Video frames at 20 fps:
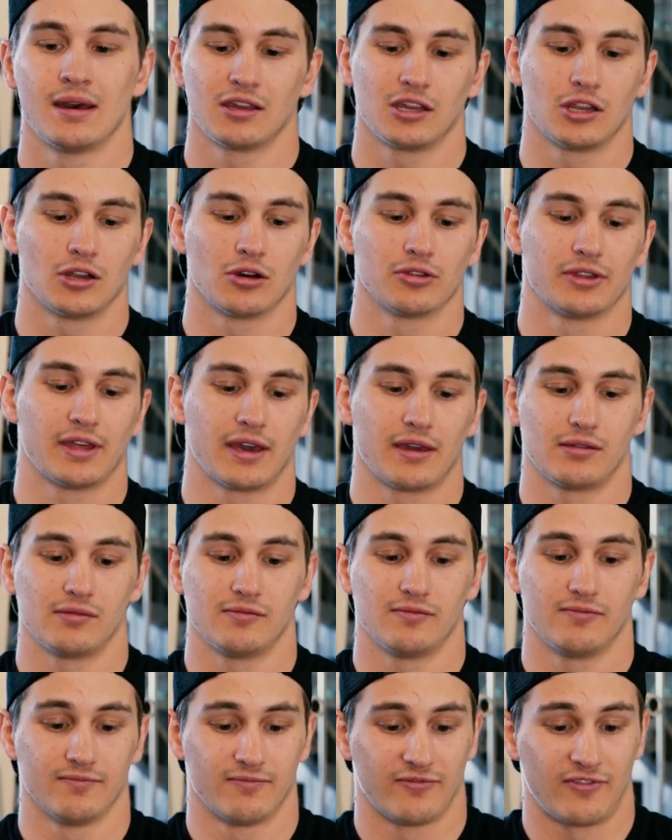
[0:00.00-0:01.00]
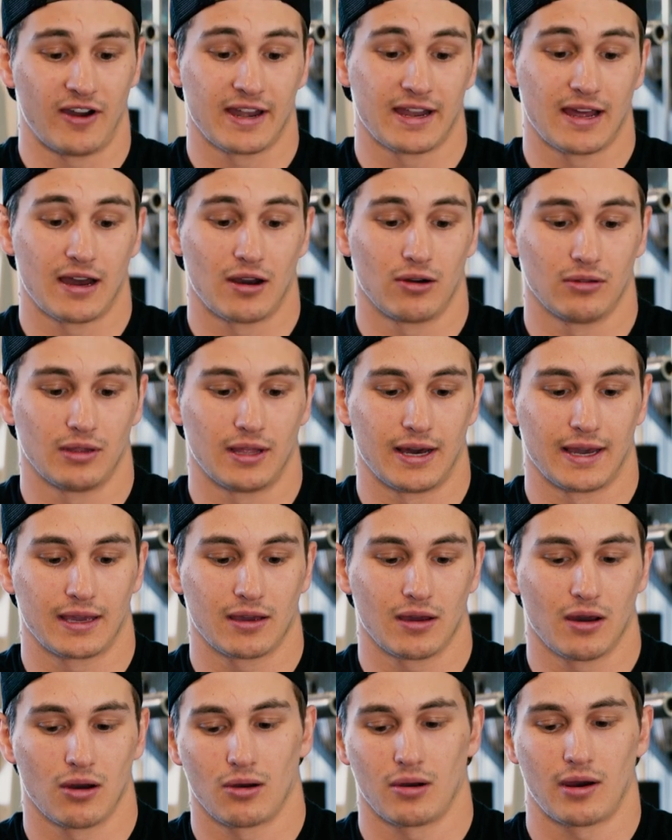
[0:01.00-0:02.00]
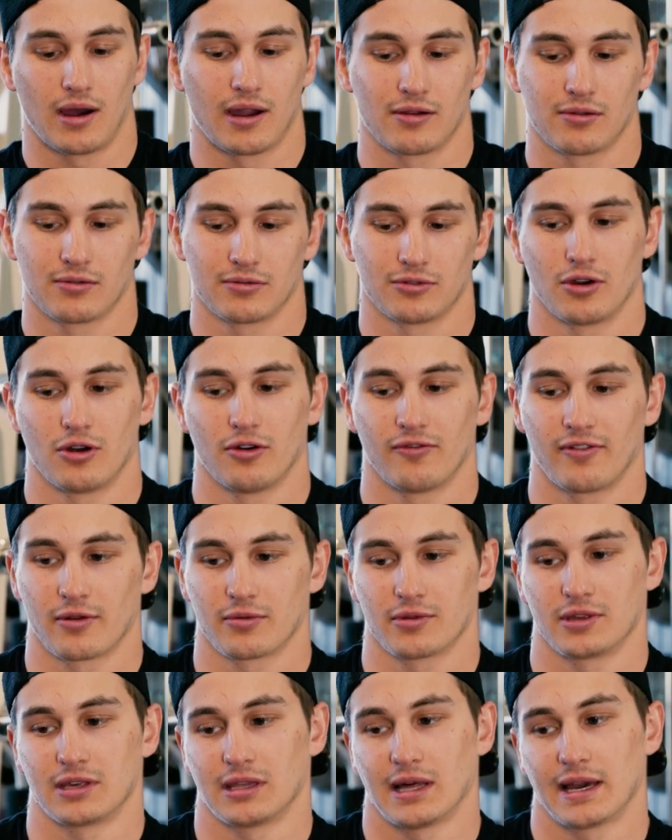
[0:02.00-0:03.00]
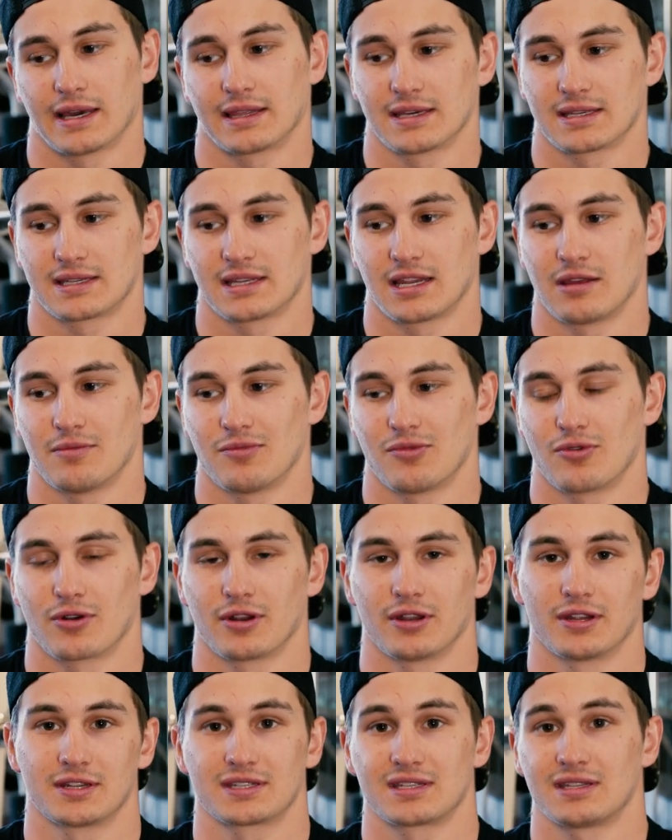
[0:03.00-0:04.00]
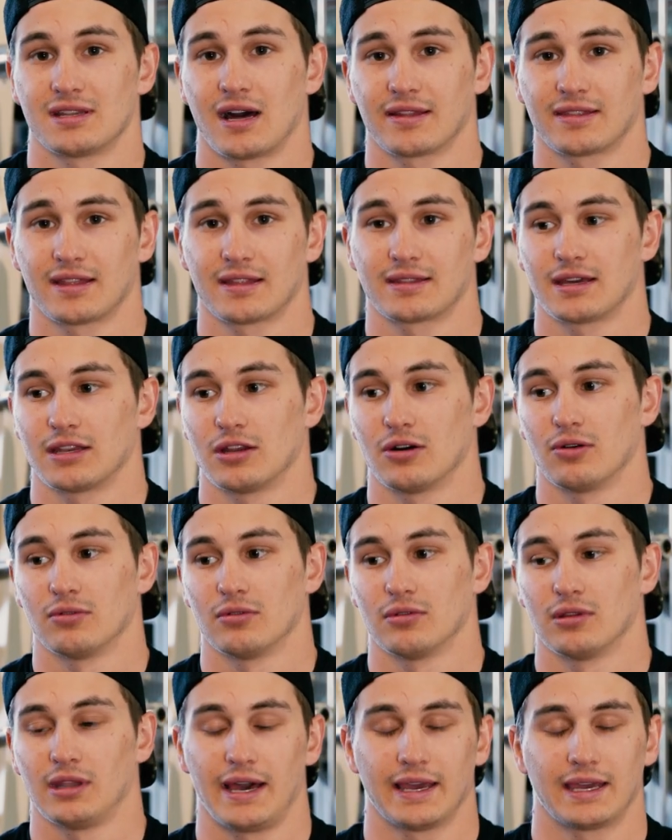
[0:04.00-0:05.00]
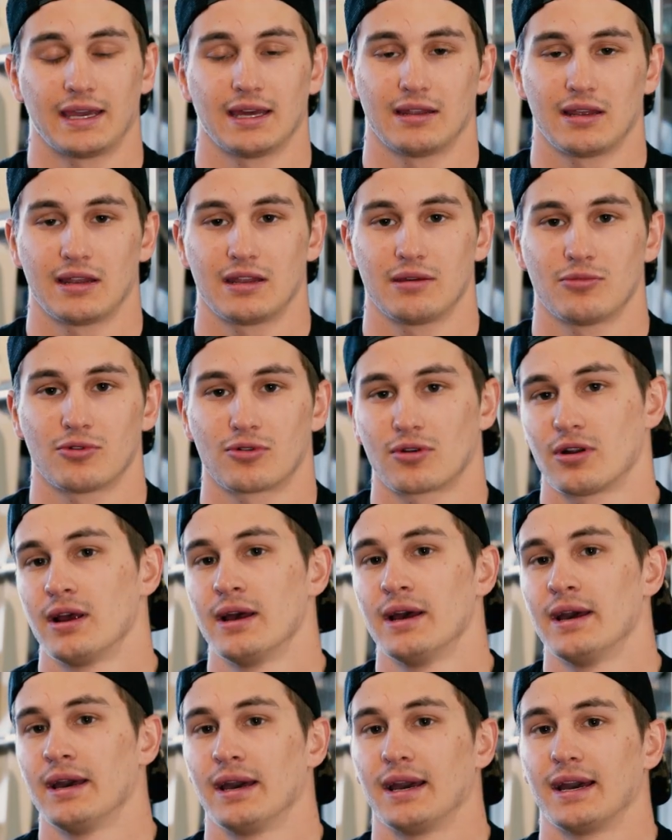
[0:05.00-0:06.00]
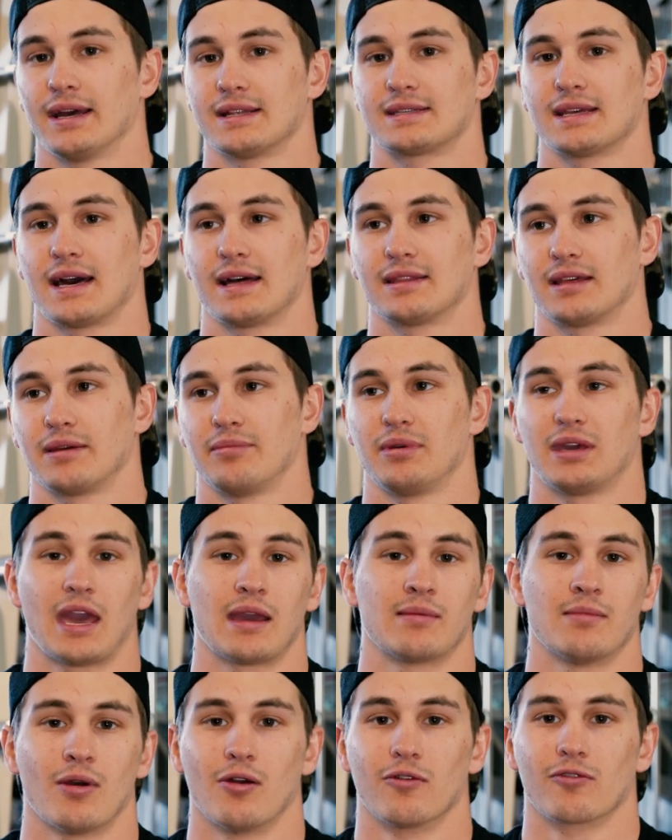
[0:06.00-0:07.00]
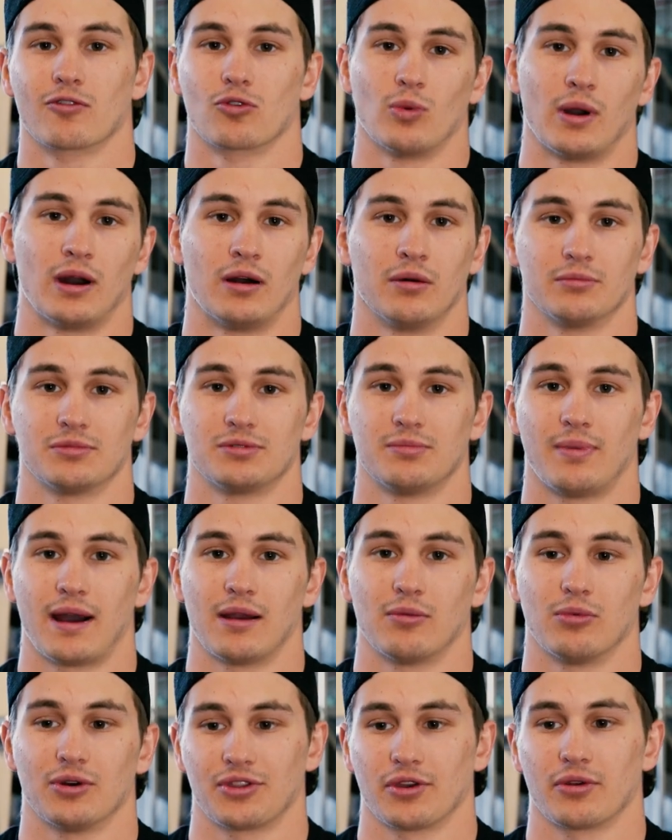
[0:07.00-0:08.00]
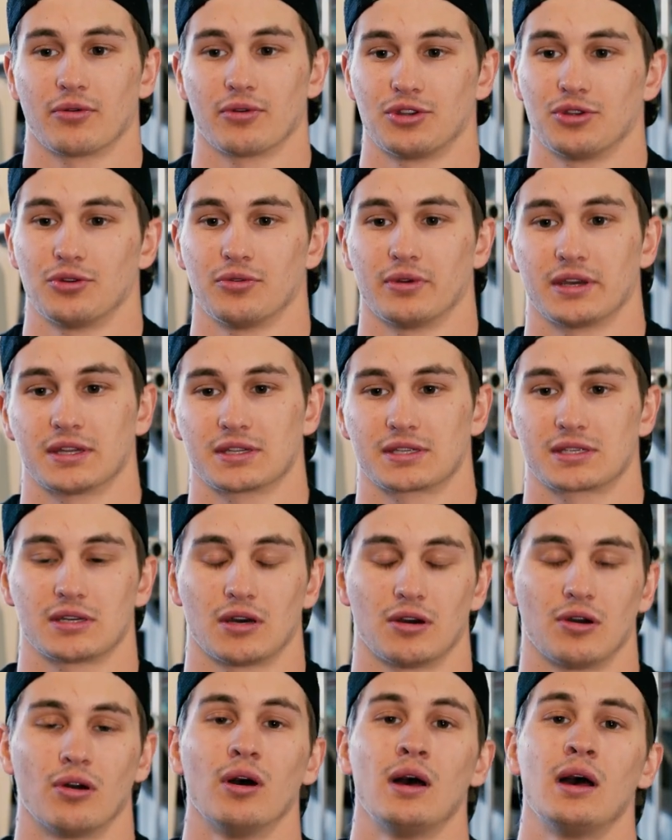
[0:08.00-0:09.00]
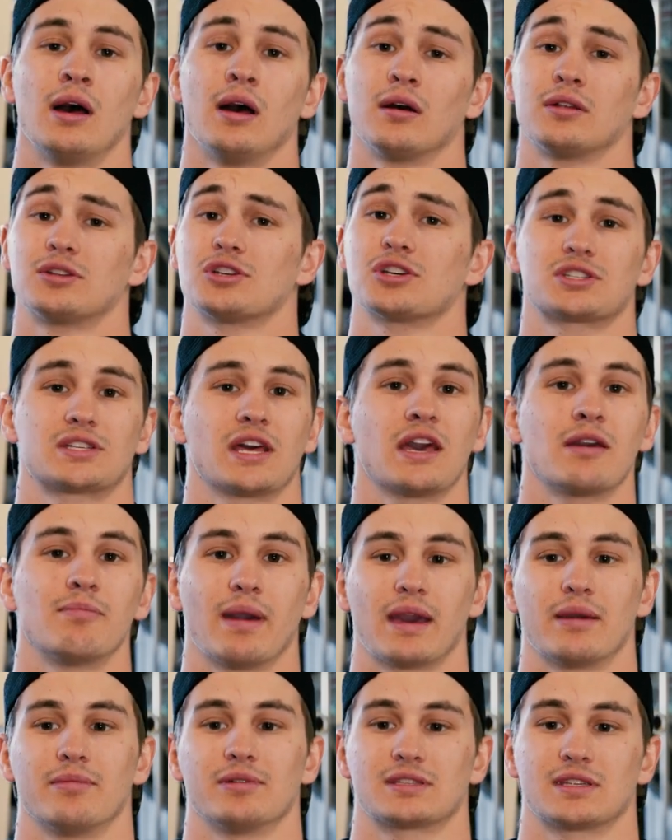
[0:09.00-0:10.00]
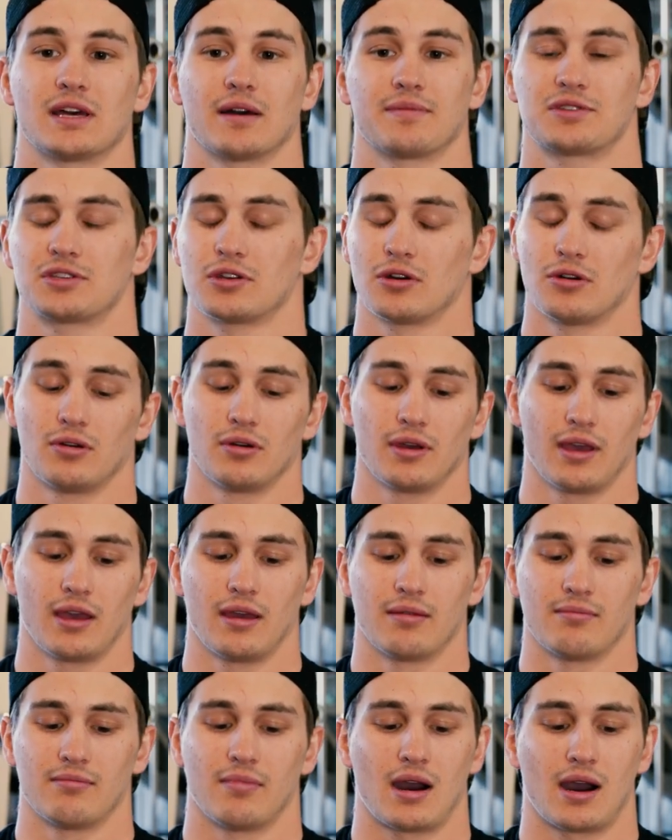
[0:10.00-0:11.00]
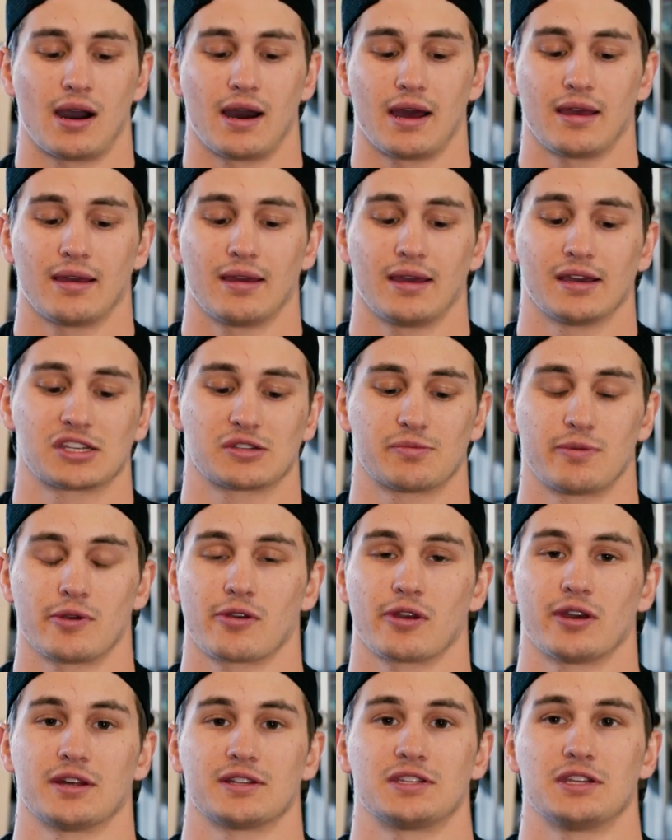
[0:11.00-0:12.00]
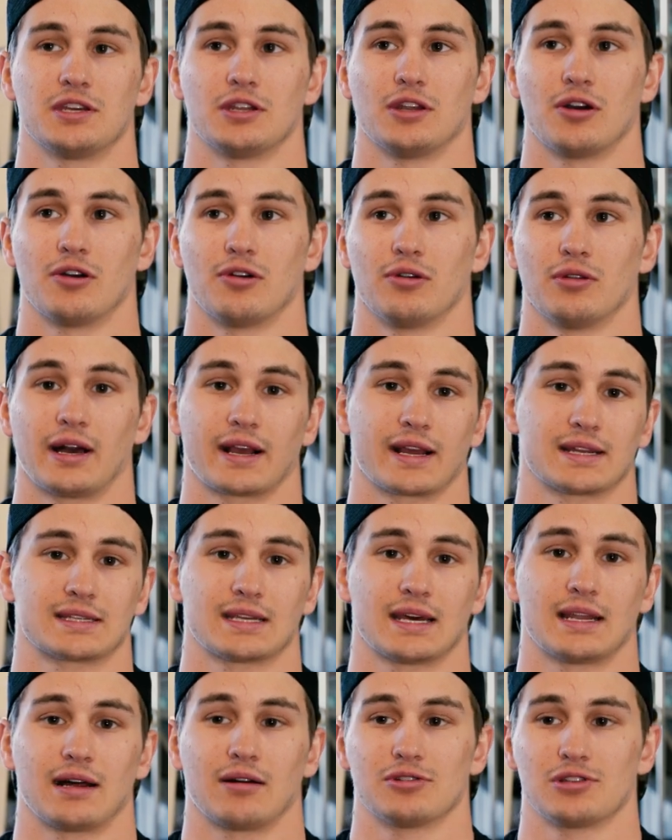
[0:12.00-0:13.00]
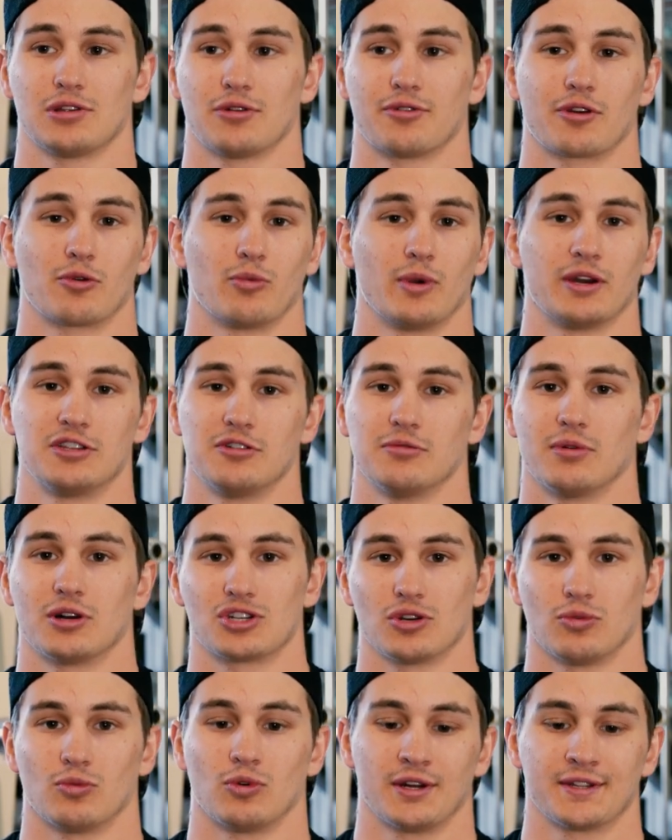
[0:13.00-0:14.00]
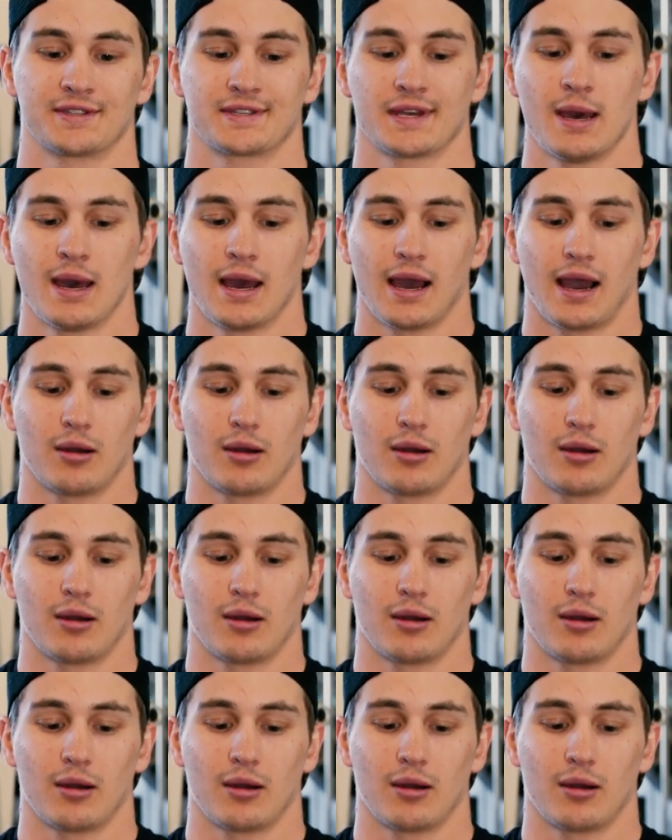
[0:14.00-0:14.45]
You know, they find out like, oh, I don't know if I really like this anymore. And it's not that they don't like it anymore, it's that they became overwhelmed by what they were doing. And so just take baby steps. So in my experience, you know, like I said, I was learning way too much at once.